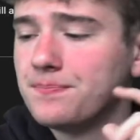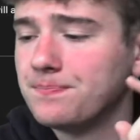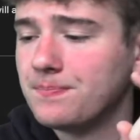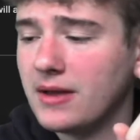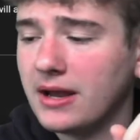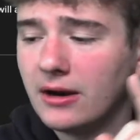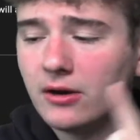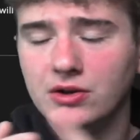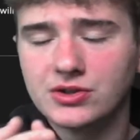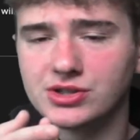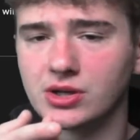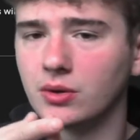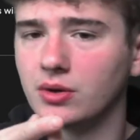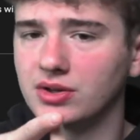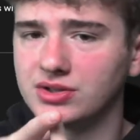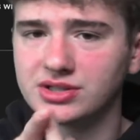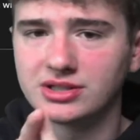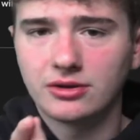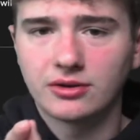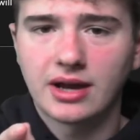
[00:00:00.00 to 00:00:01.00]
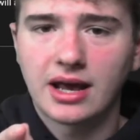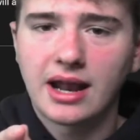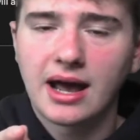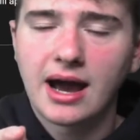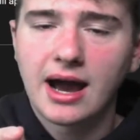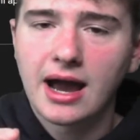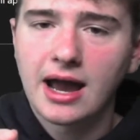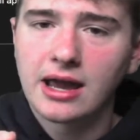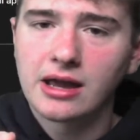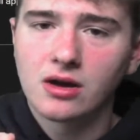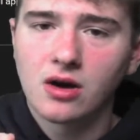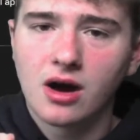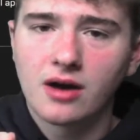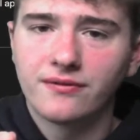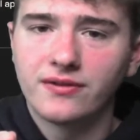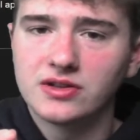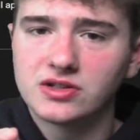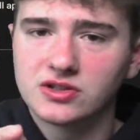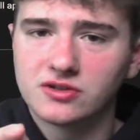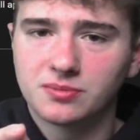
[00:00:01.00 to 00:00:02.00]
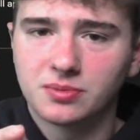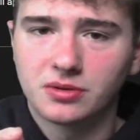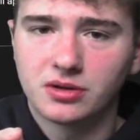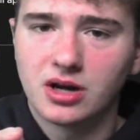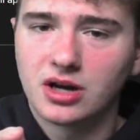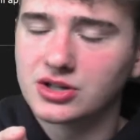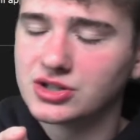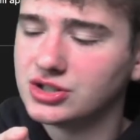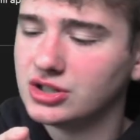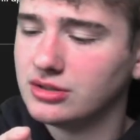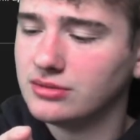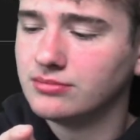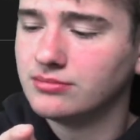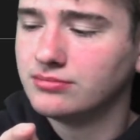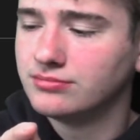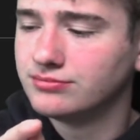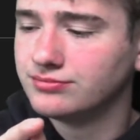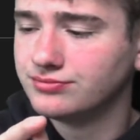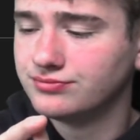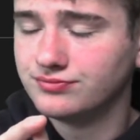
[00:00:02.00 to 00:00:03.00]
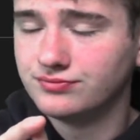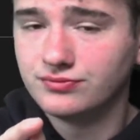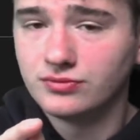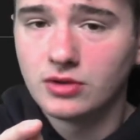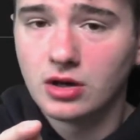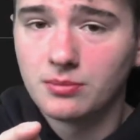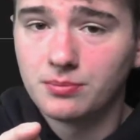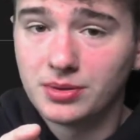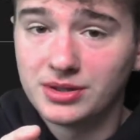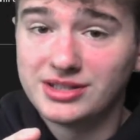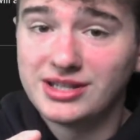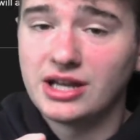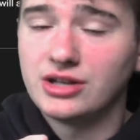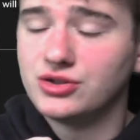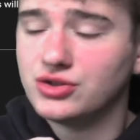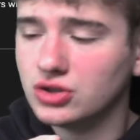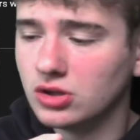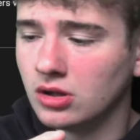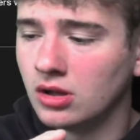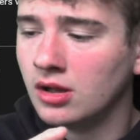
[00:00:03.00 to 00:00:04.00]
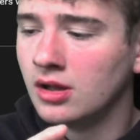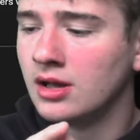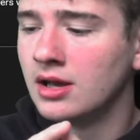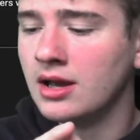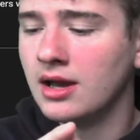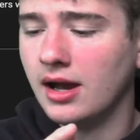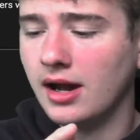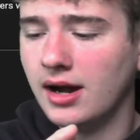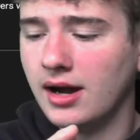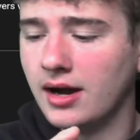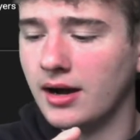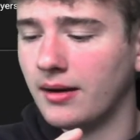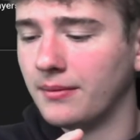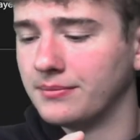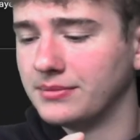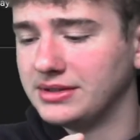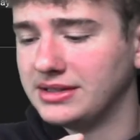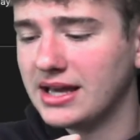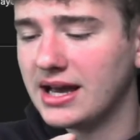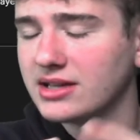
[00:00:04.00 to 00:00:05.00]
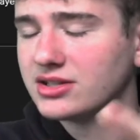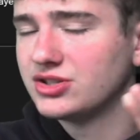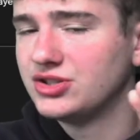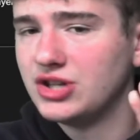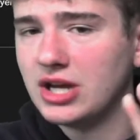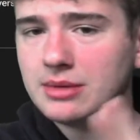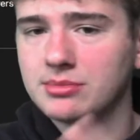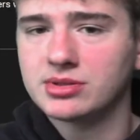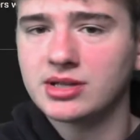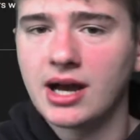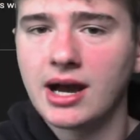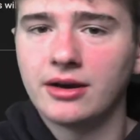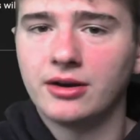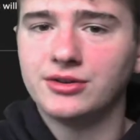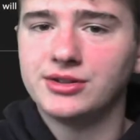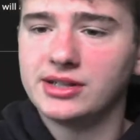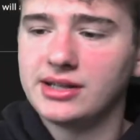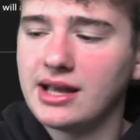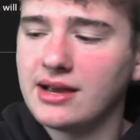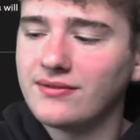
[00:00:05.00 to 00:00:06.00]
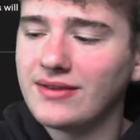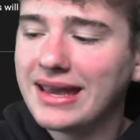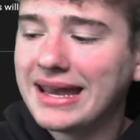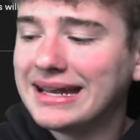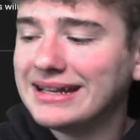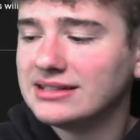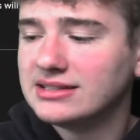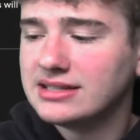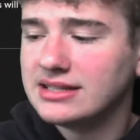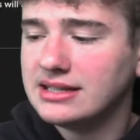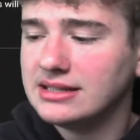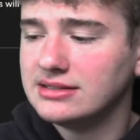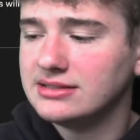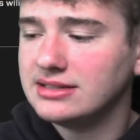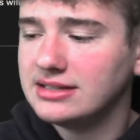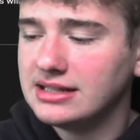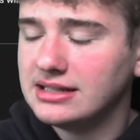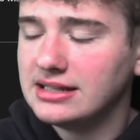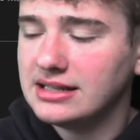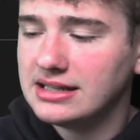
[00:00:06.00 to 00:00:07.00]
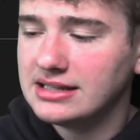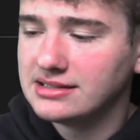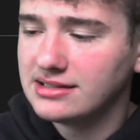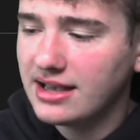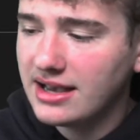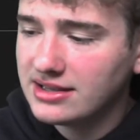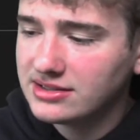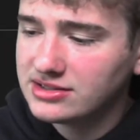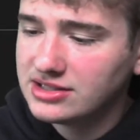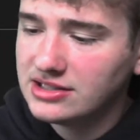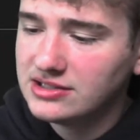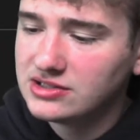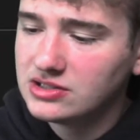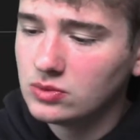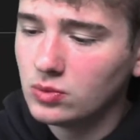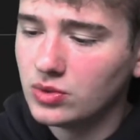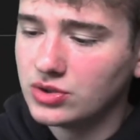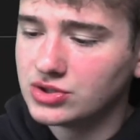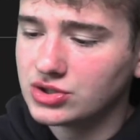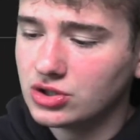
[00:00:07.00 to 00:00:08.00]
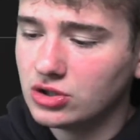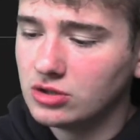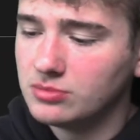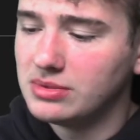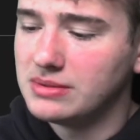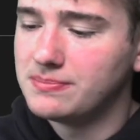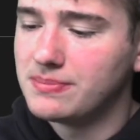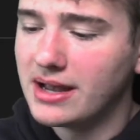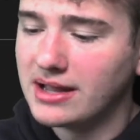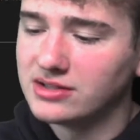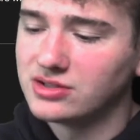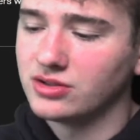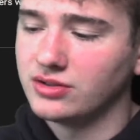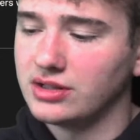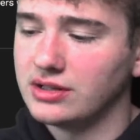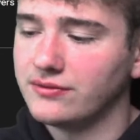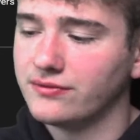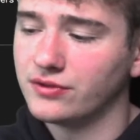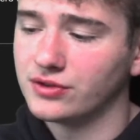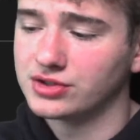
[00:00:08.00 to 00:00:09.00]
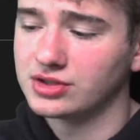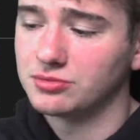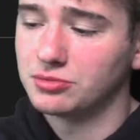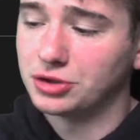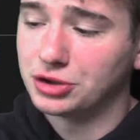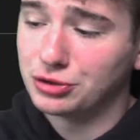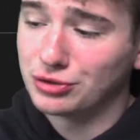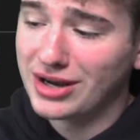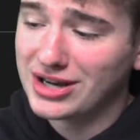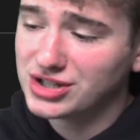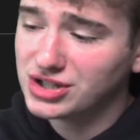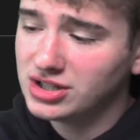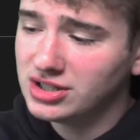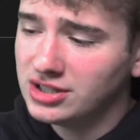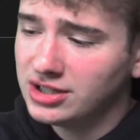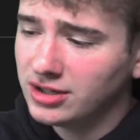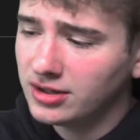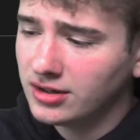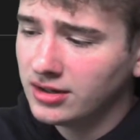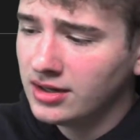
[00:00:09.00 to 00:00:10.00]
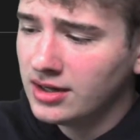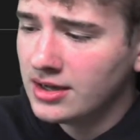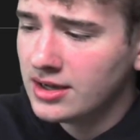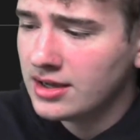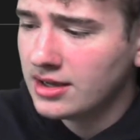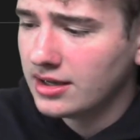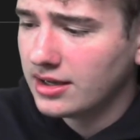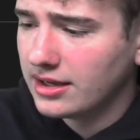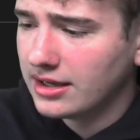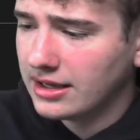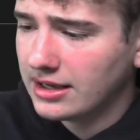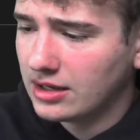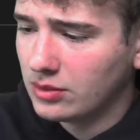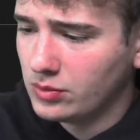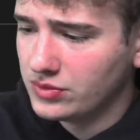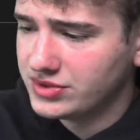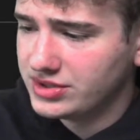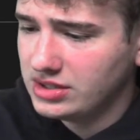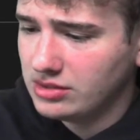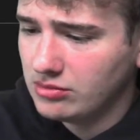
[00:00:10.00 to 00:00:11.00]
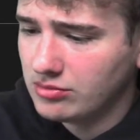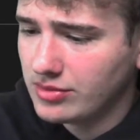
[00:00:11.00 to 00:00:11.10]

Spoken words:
Arizona still got high offensive production potential. Yes, James Conner did have 18 TDs last season, which could be penciled in for some regression here. And we'll see.